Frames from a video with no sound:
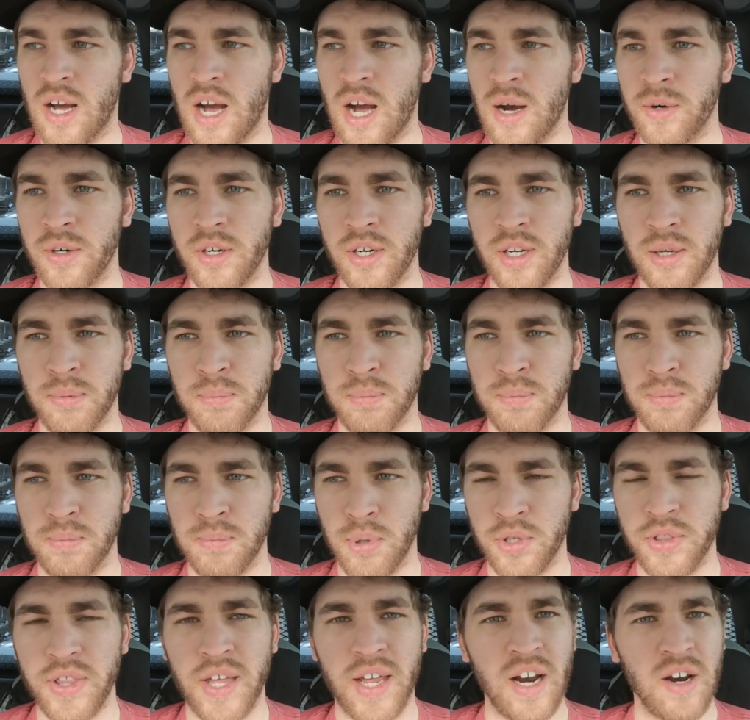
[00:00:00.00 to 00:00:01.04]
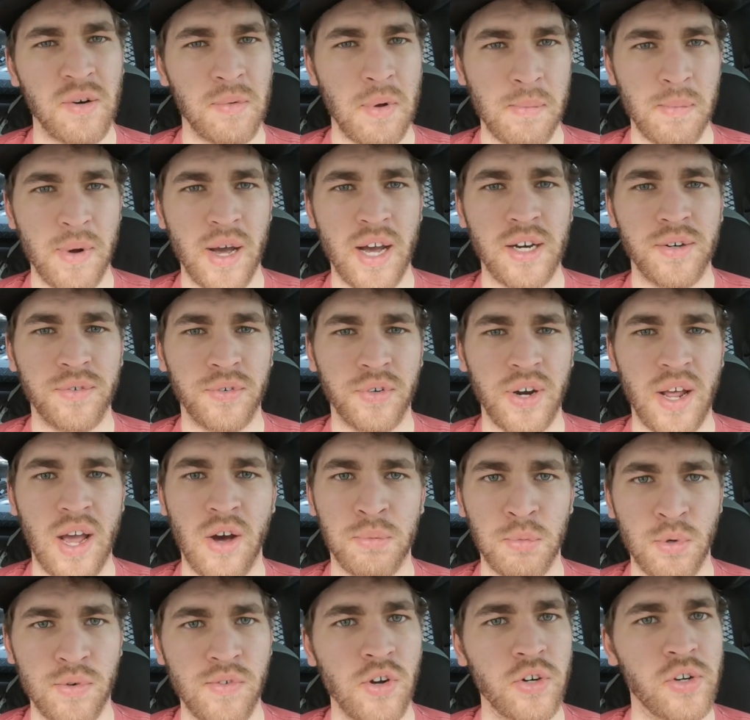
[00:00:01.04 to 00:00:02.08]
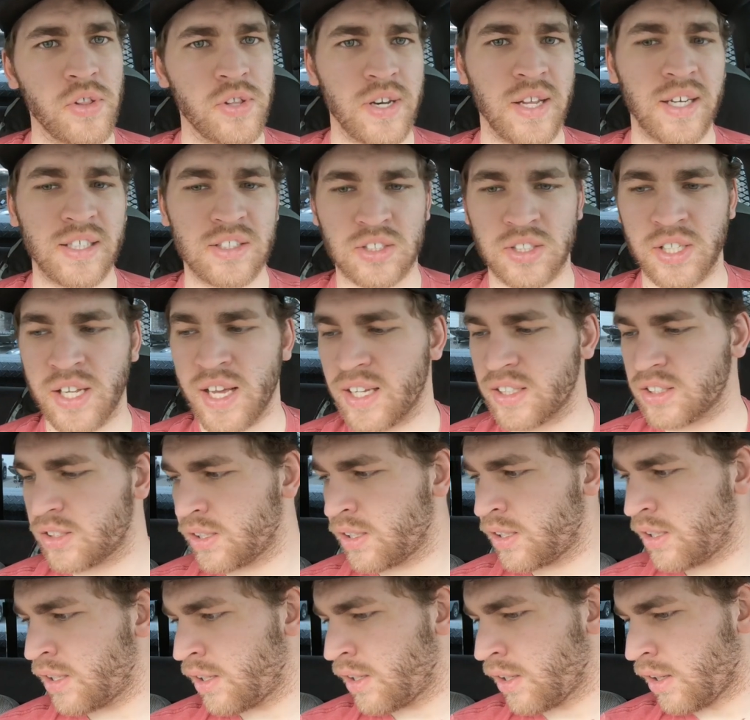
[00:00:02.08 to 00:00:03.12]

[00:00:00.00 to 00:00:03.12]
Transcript: I'm gonna put that out of my mind for now and move on to the next test.